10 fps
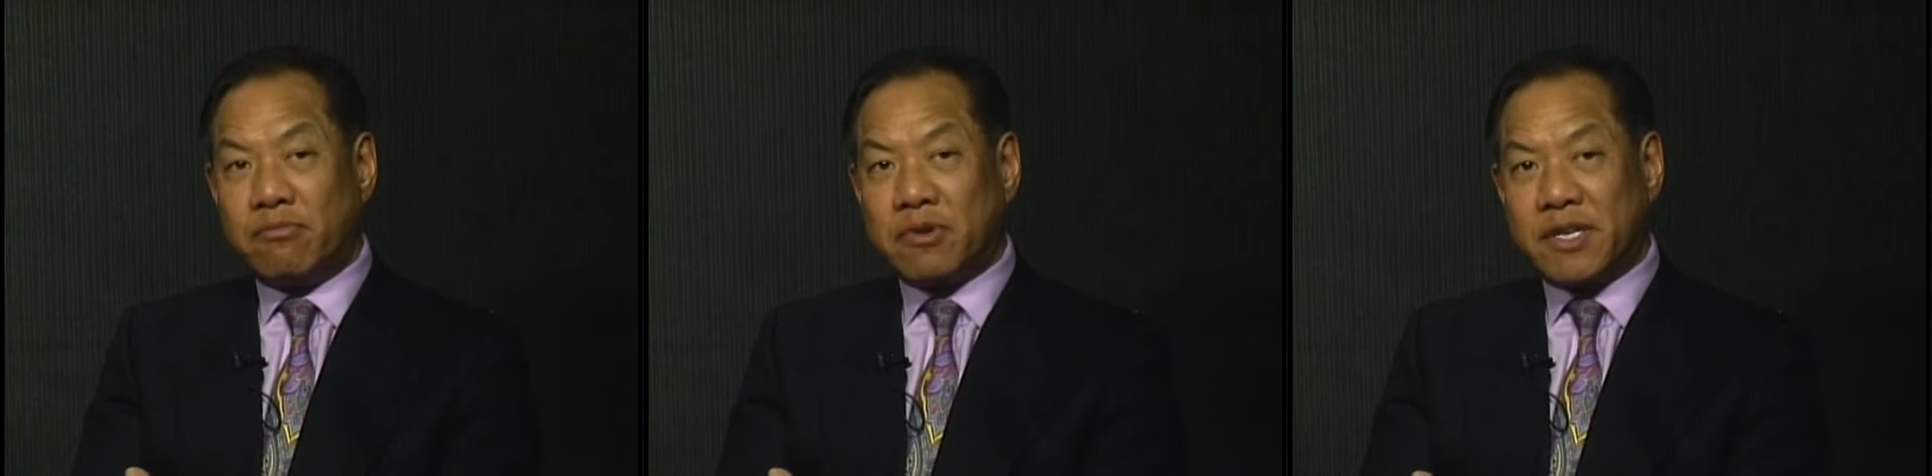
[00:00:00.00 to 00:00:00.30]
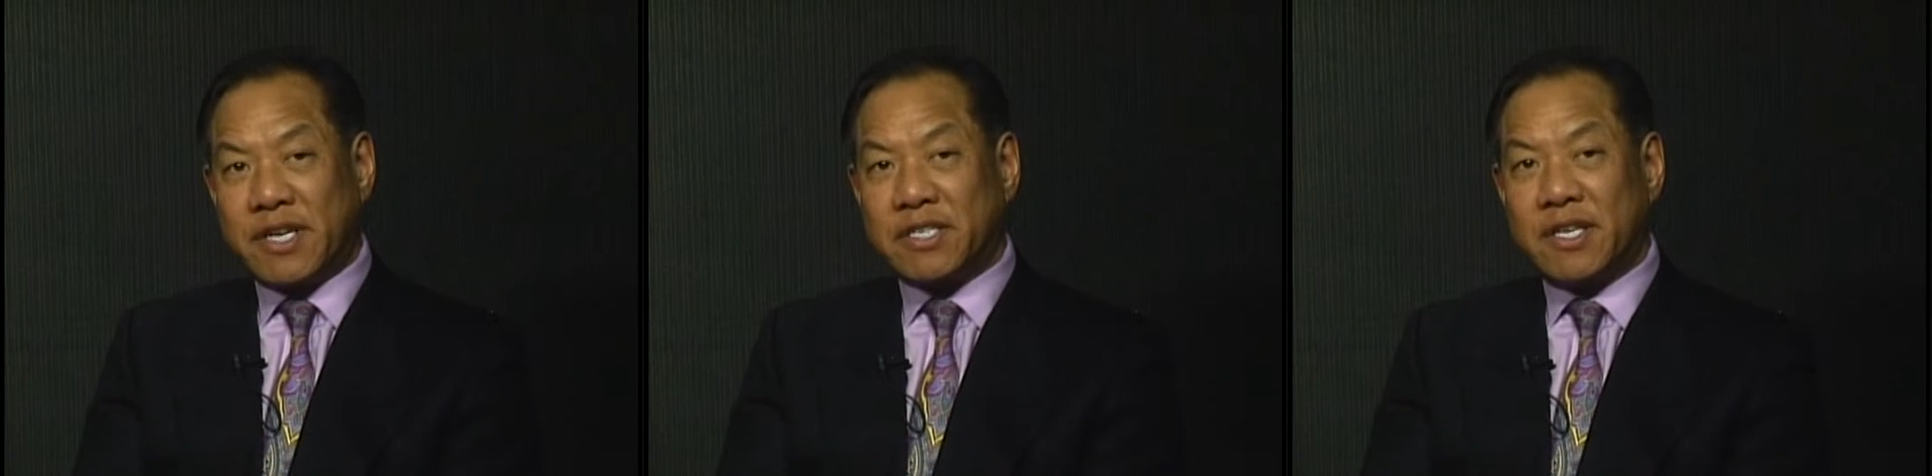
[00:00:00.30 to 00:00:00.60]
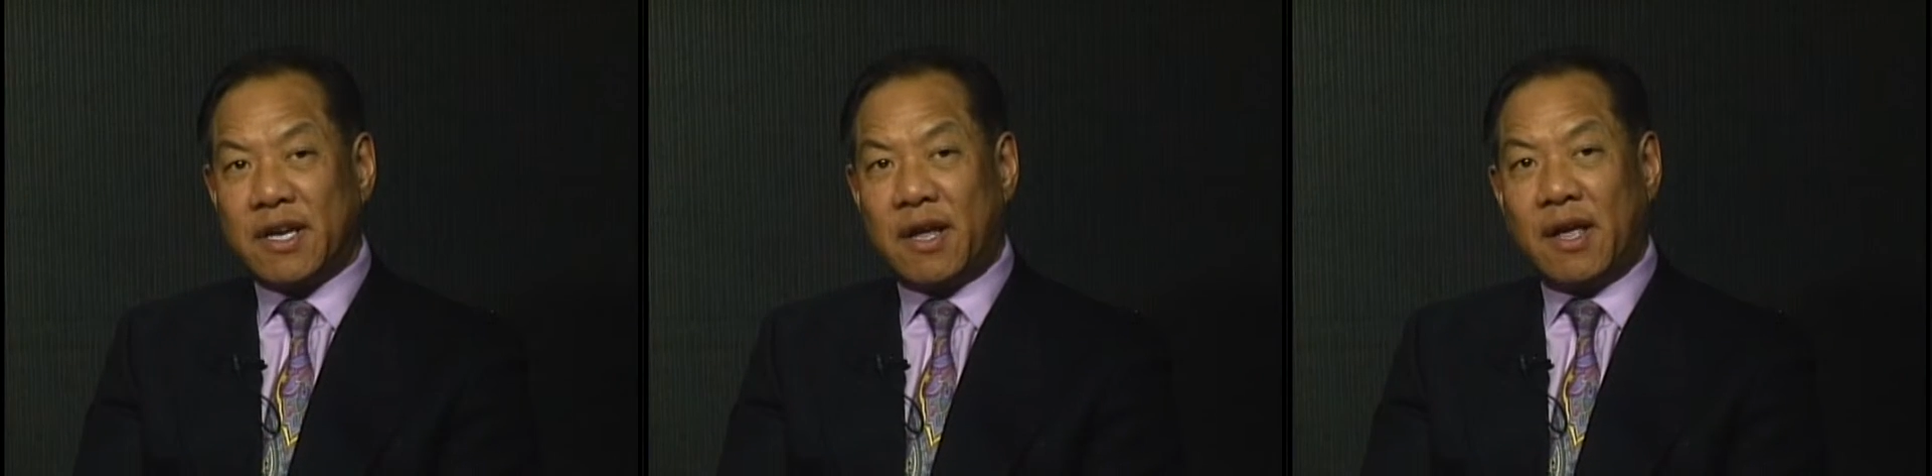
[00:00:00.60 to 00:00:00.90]

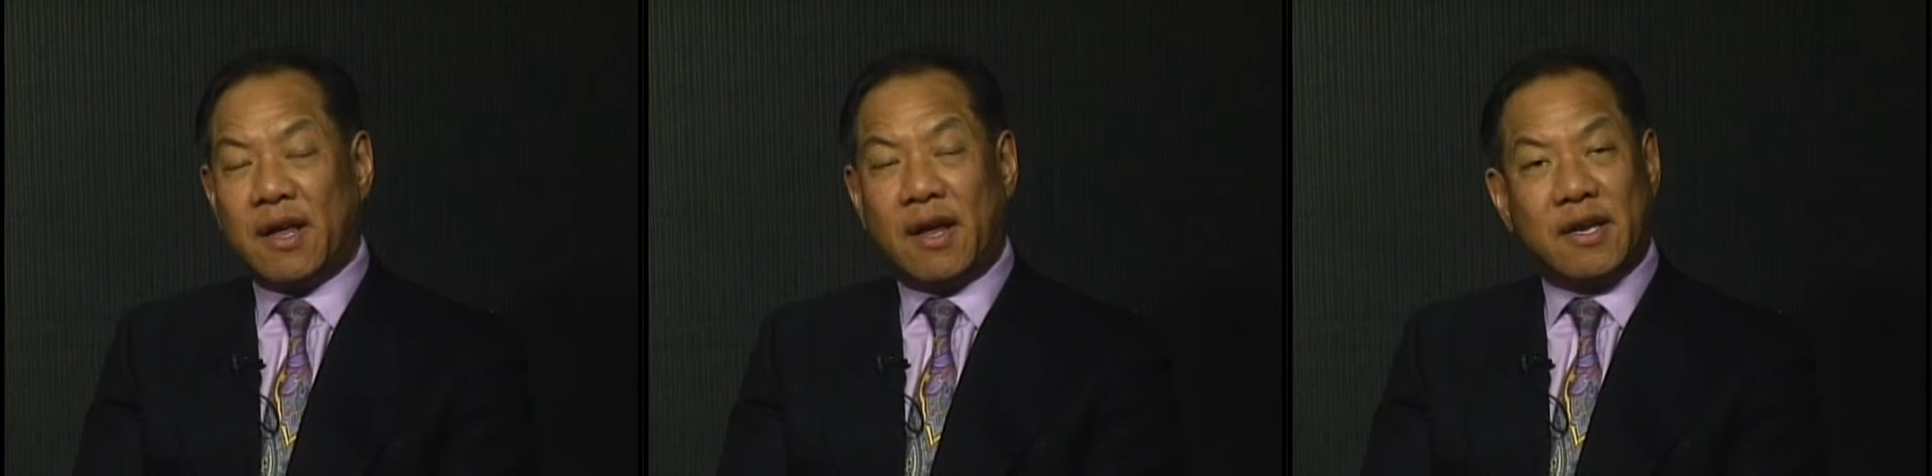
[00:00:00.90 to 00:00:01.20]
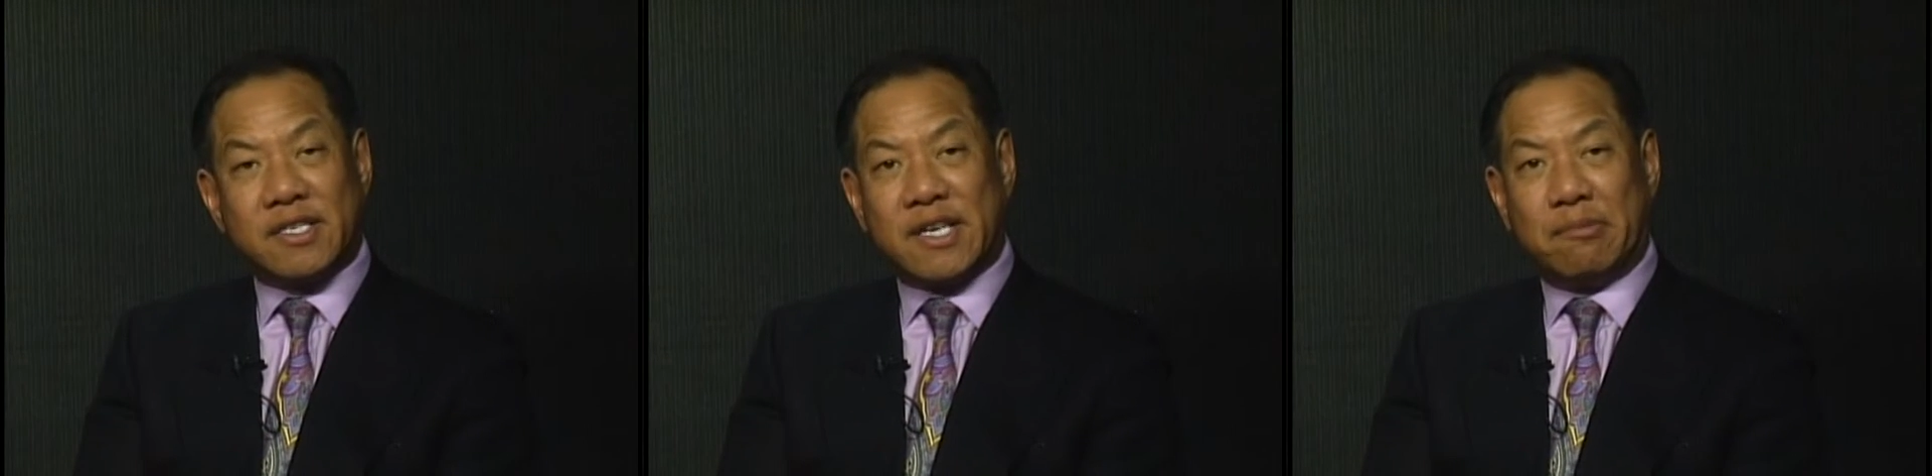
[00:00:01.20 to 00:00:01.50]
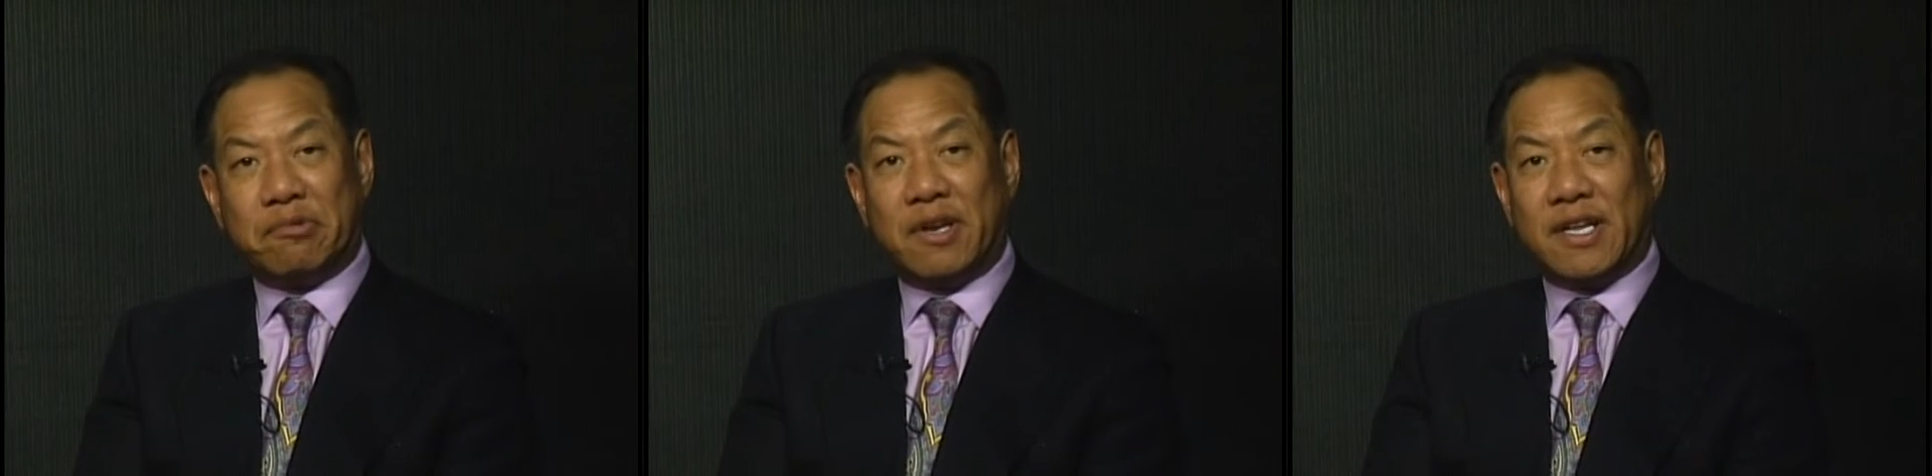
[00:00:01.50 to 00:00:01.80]
conducting an estate
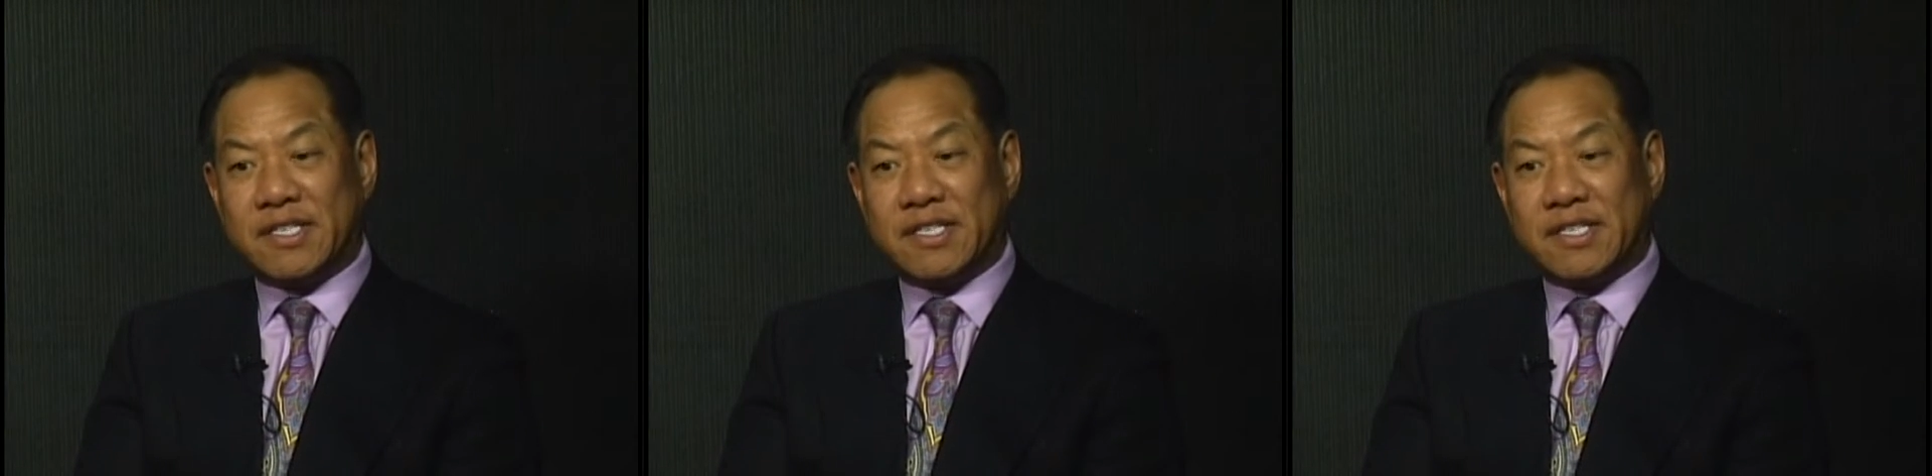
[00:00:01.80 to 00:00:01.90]
planning